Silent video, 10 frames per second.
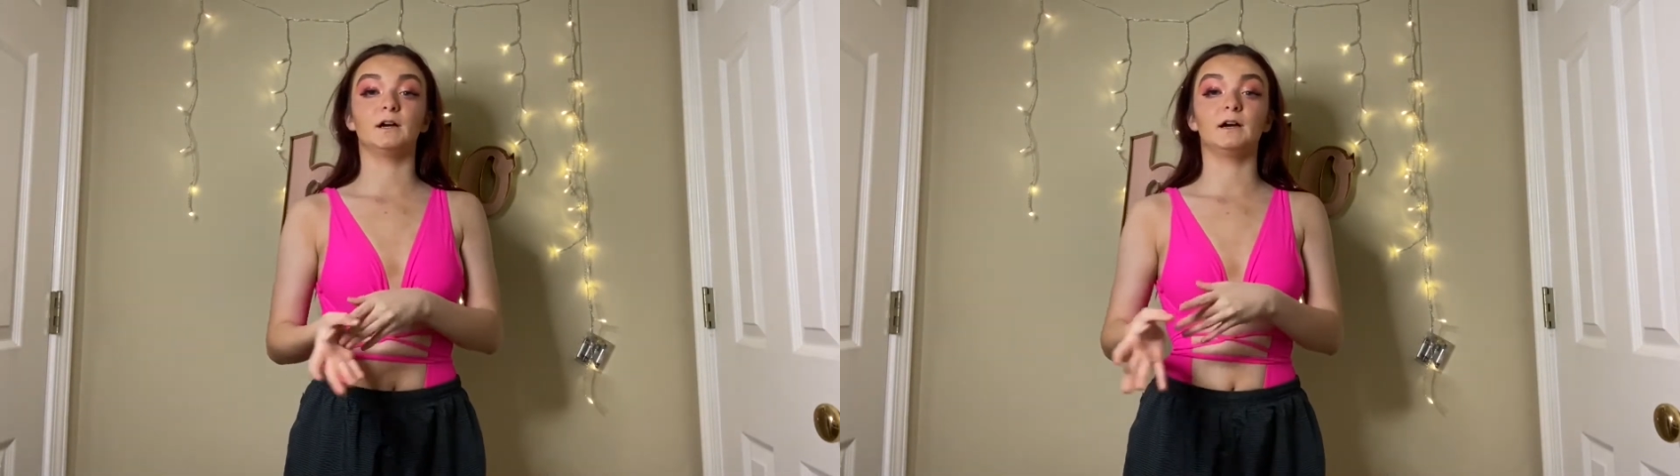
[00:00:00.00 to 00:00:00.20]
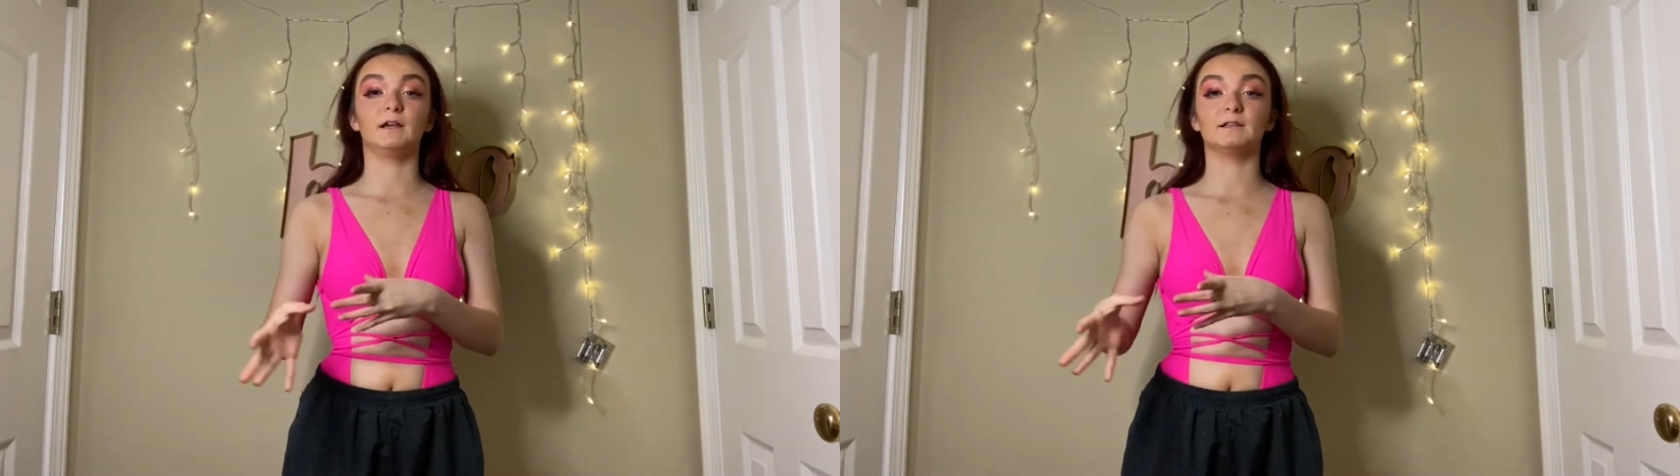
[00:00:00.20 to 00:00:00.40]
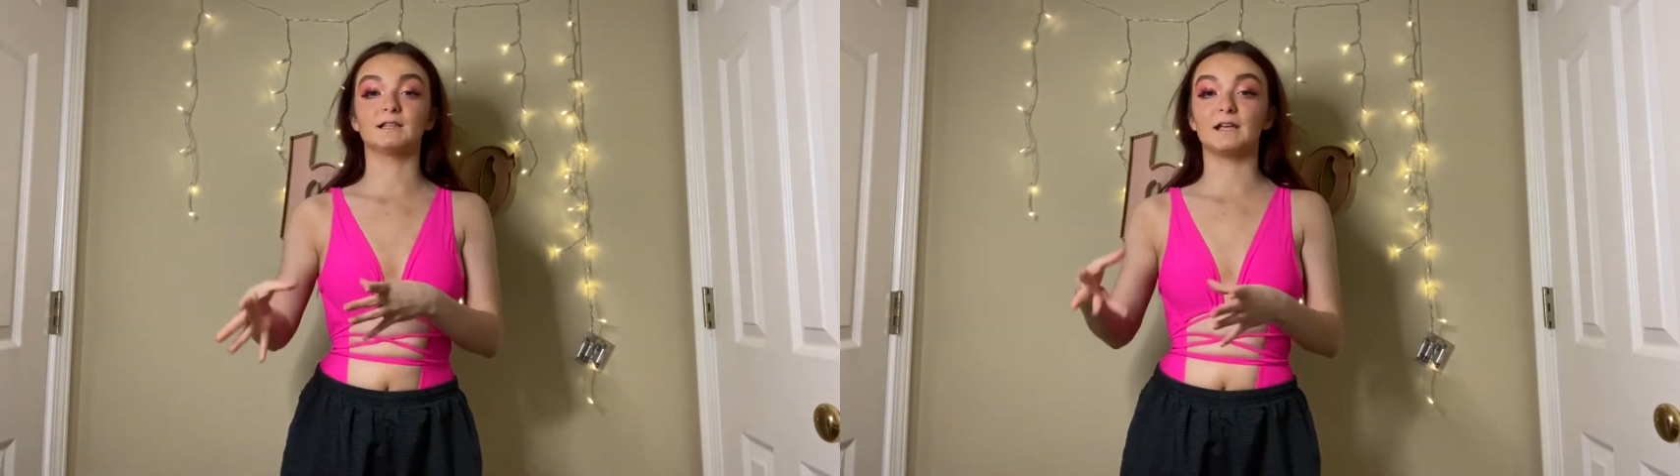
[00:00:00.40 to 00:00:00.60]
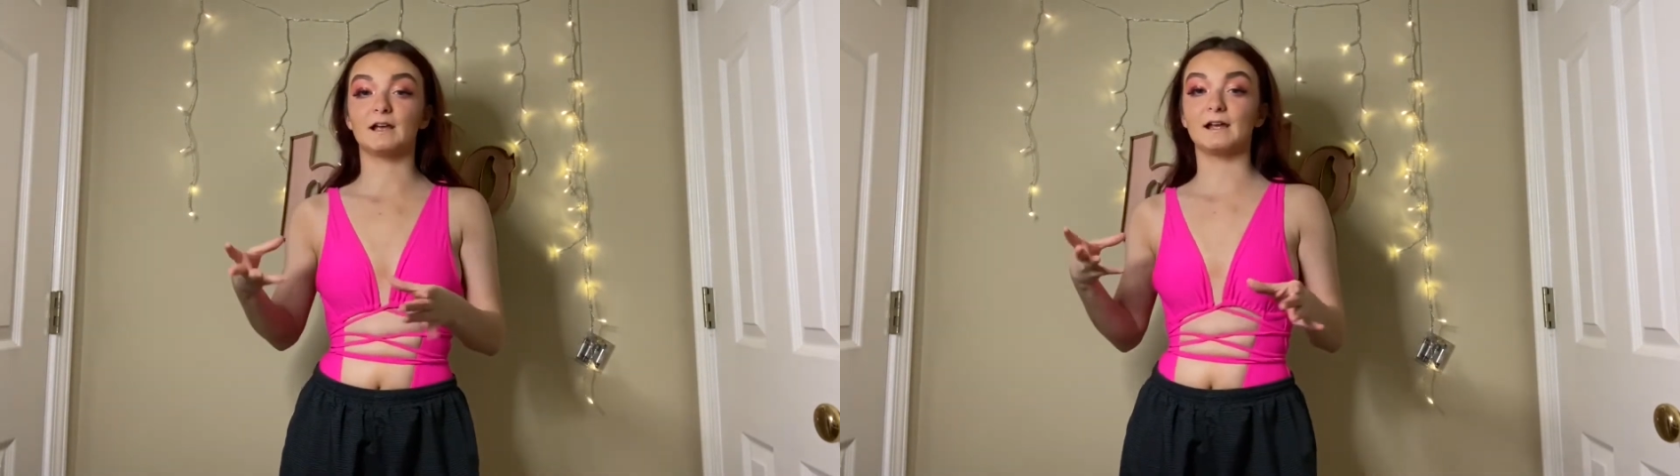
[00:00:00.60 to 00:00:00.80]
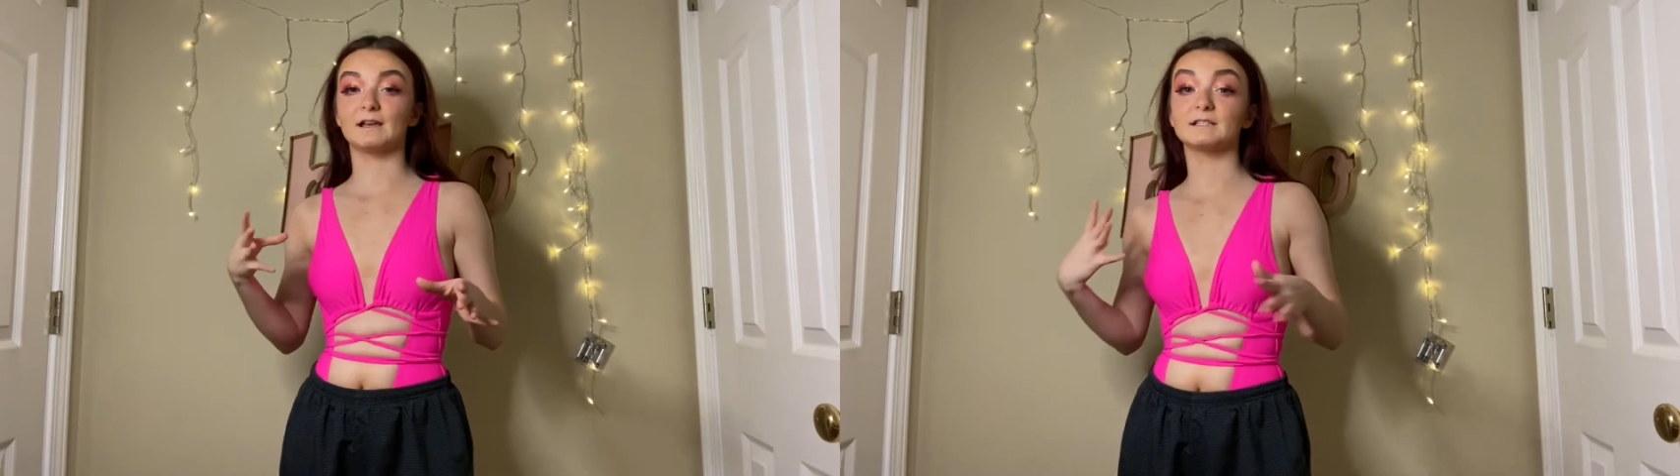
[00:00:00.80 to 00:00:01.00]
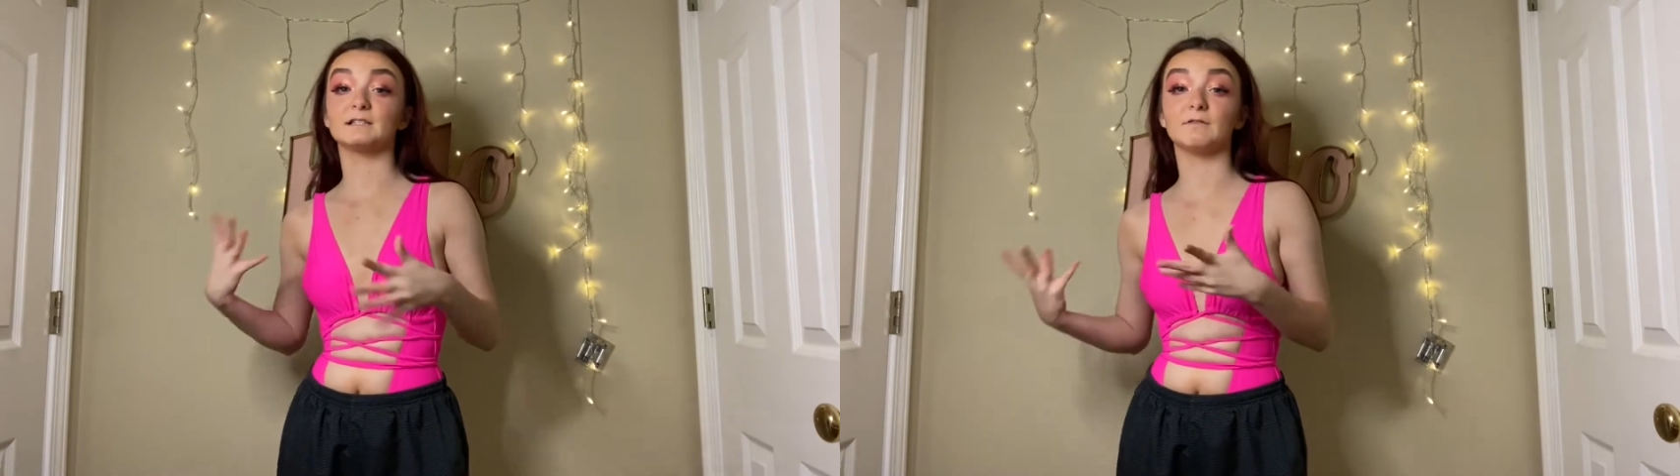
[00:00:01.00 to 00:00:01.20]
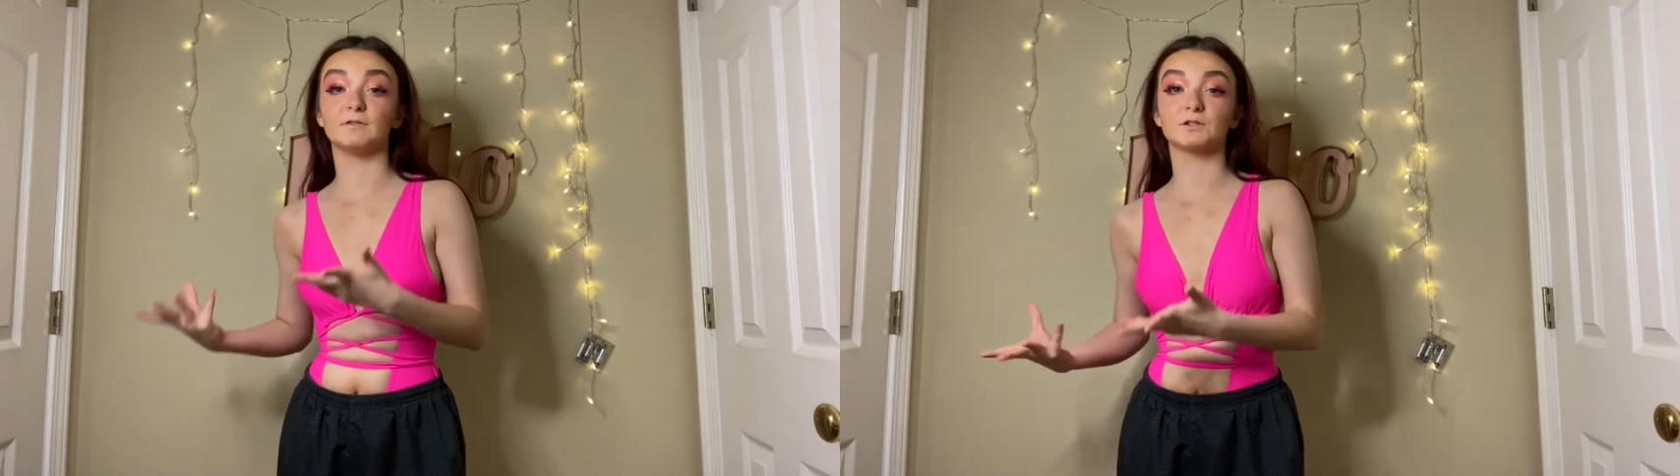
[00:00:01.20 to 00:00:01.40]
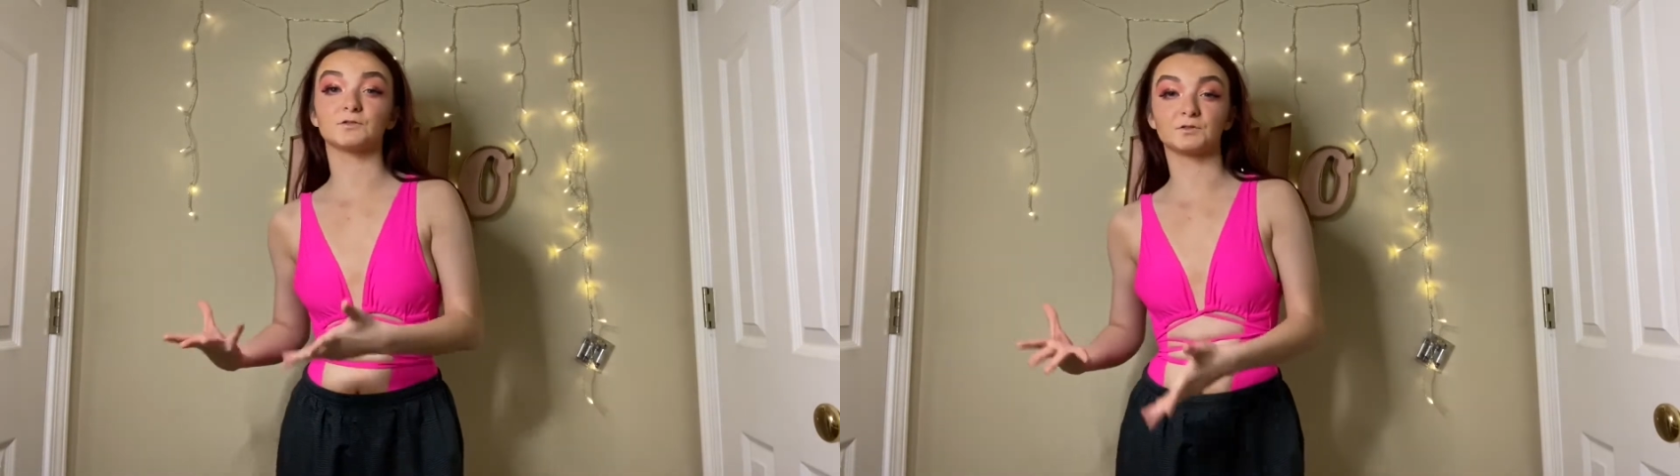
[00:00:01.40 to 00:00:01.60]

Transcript: is like, I guess, an official